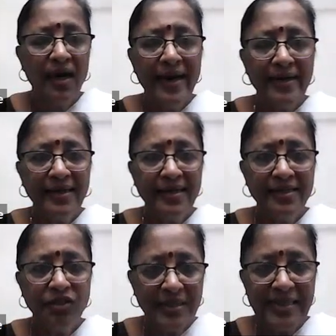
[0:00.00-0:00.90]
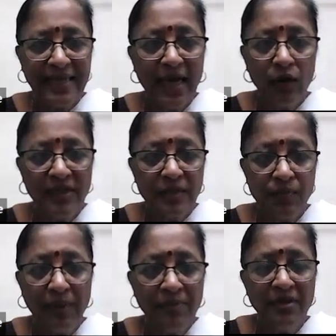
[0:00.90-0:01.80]
And just like how this
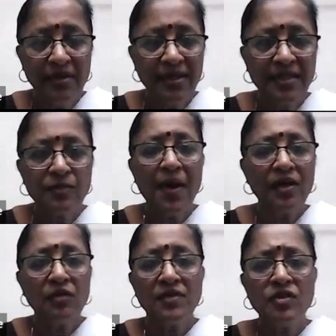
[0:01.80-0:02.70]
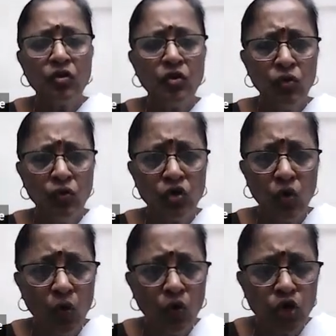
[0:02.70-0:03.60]
bubble is part of this huge
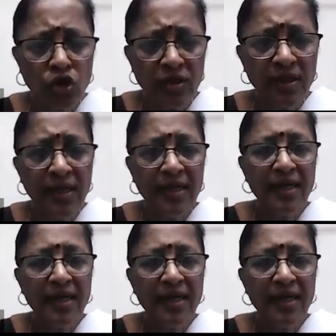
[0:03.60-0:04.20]
ocean,